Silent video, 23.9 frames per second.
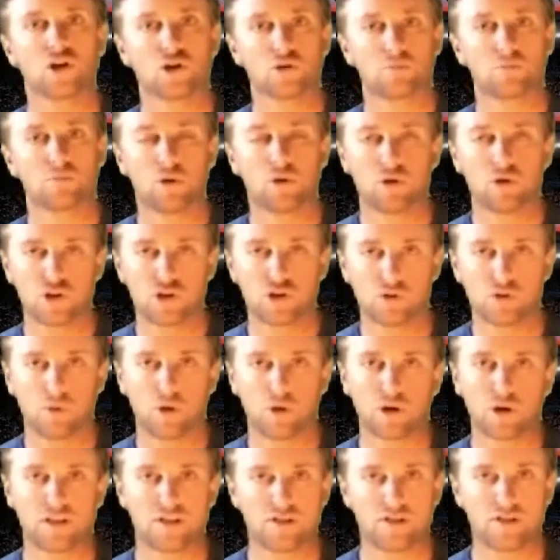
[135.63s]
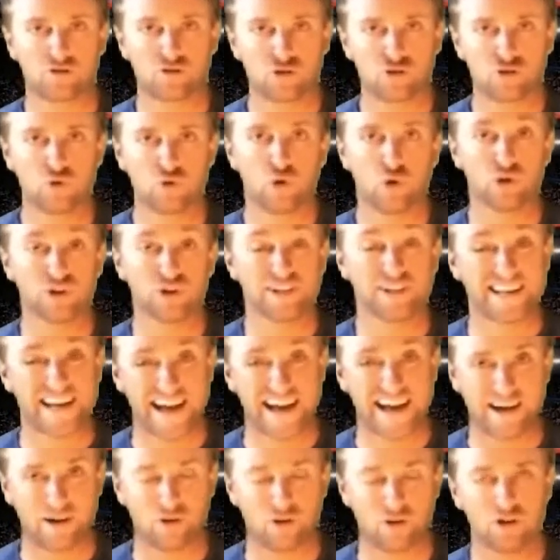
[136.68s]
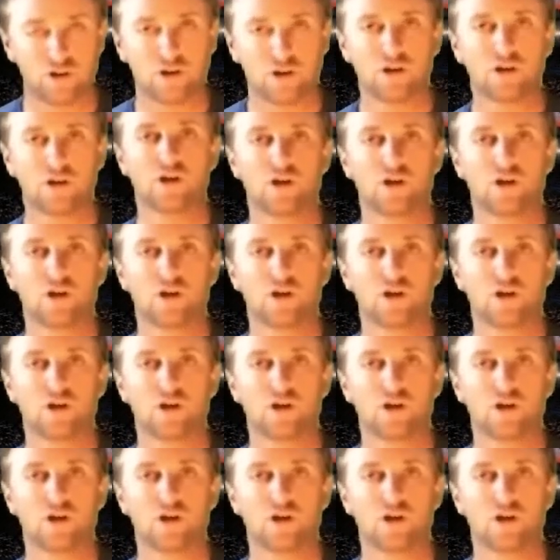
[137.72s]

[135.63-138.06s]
you're pulling your body through or down